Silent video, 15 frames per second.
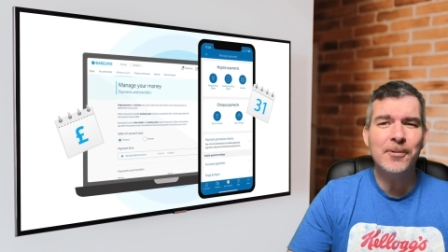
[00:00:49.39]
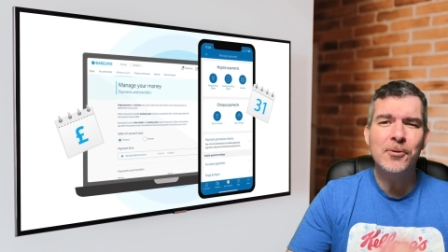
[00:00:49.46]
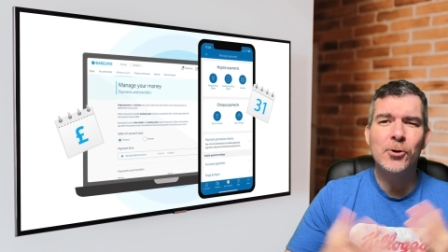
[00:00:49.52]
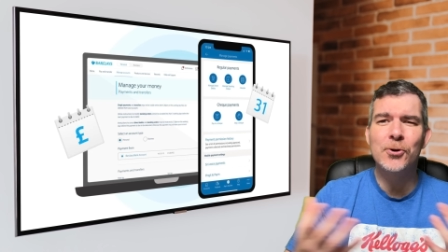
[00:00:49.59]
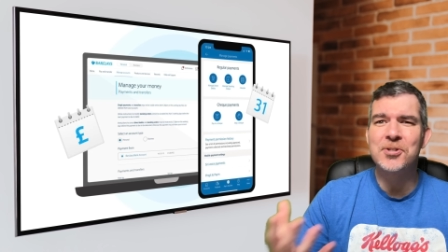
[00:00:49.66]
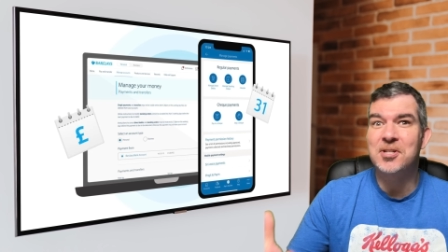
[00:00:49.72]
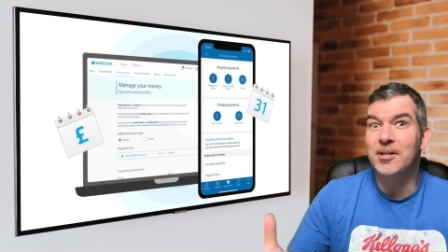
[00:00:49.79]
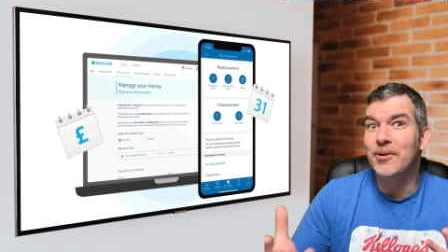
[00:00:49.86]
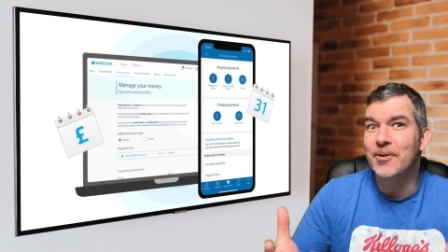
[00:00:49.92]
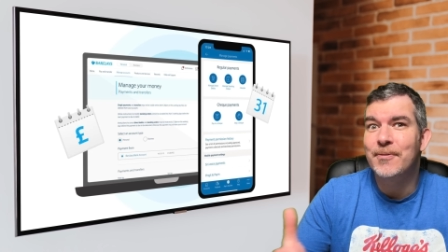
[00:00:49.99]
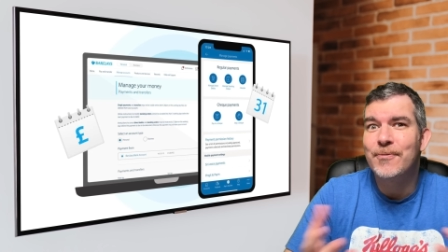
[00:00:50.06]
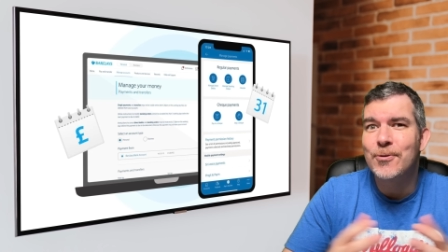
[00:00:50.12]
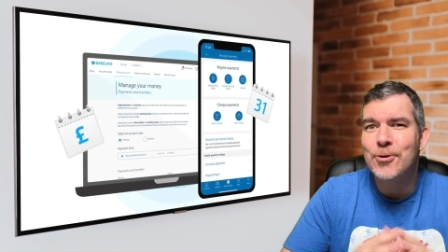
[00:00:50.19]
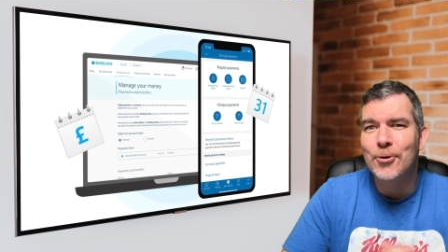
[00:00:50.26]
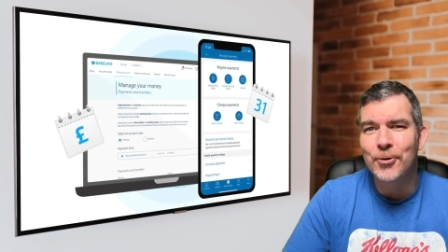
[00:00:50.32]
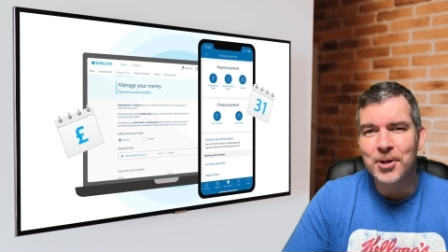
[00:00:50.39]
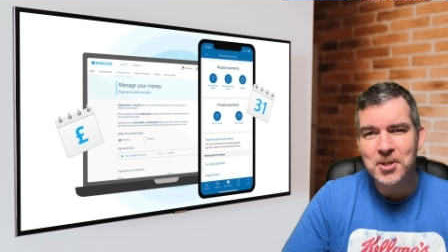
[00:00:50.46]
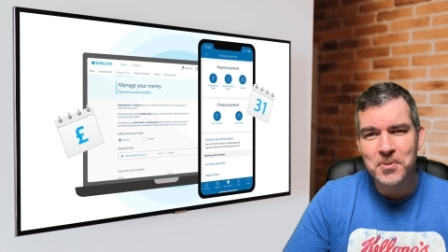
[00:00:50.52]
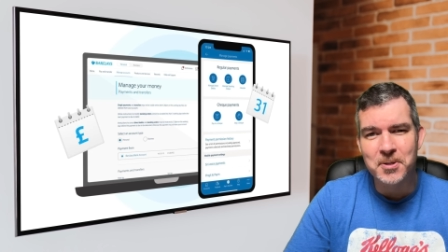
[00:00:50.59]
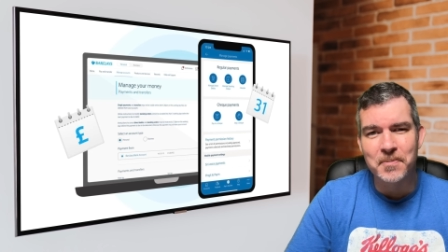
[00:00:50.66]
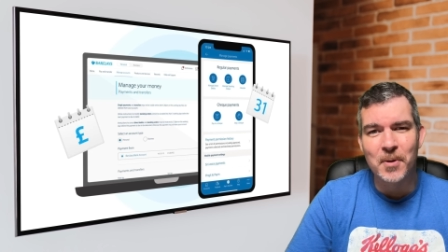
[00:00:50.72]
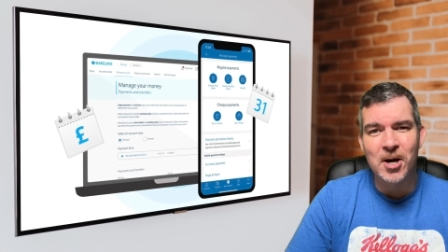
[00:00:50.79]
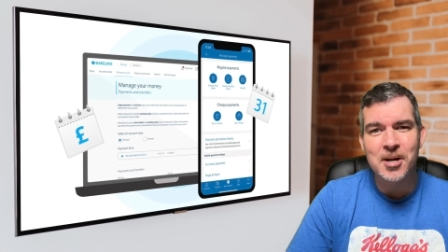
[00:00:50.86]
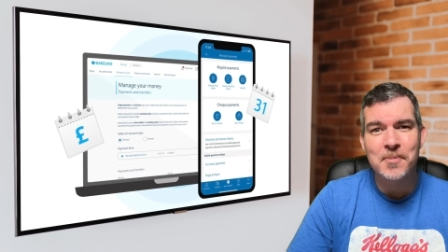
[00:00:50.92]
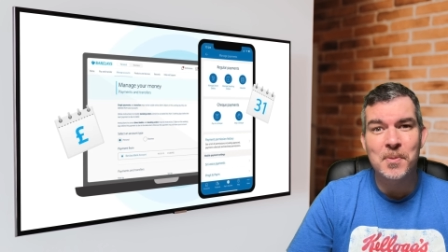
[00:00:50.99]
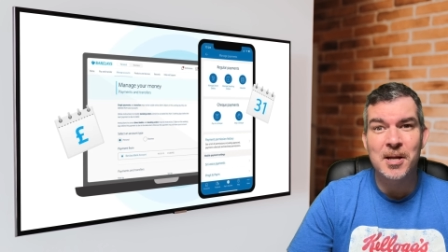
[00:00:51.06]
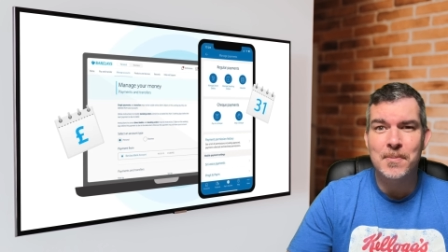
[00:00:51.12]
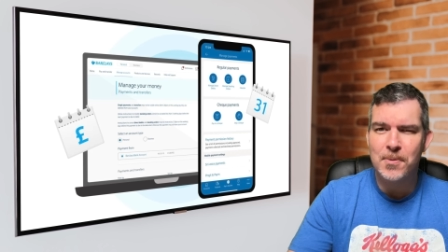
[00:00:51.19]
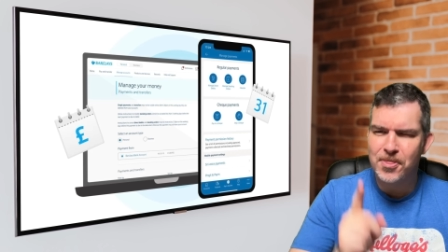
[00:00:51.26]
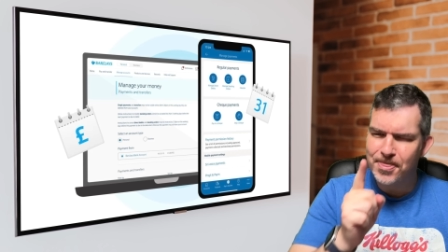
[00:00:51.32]
Now, of course, you know, if you thought this was a minor
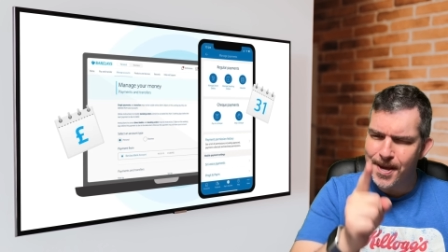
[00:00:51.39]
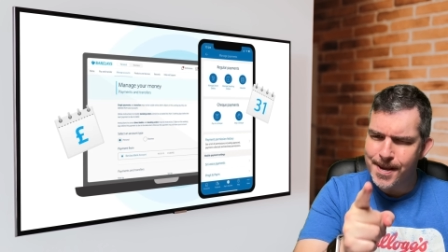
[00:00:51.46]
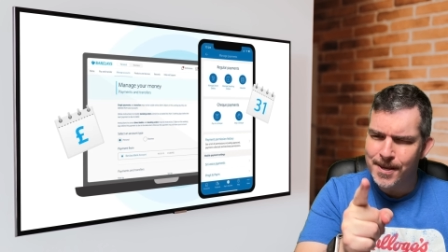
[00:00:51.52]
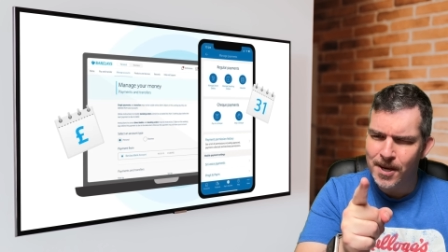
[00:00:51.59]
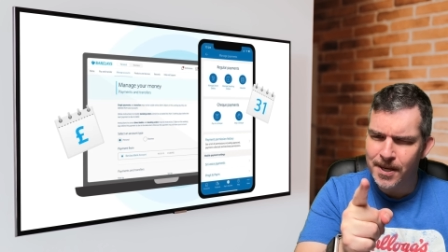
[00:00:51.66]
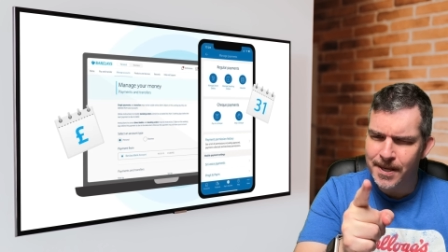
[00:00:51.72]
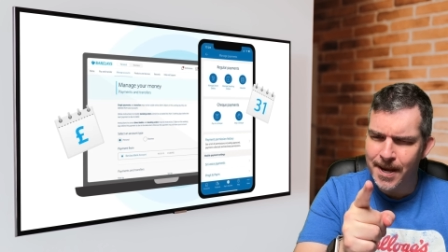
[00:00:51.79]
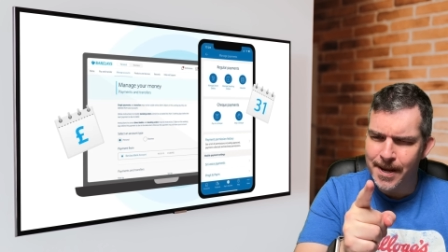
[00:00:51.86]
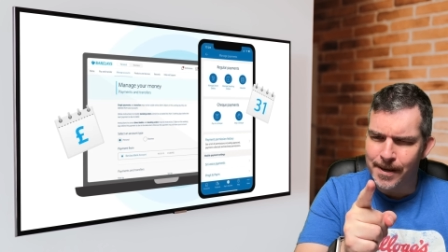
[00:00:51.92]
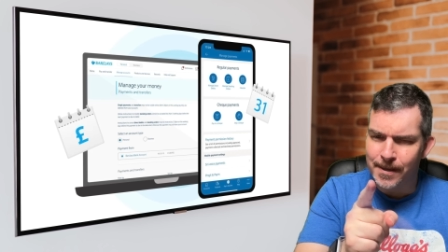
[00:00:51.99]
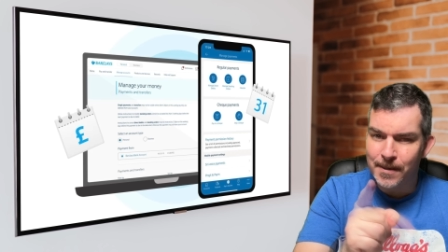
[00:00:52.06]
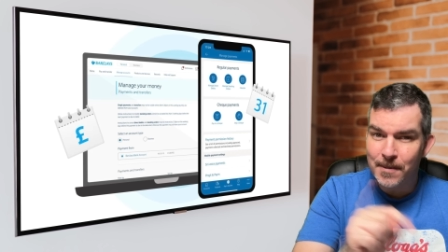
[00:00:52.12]
blip, think again.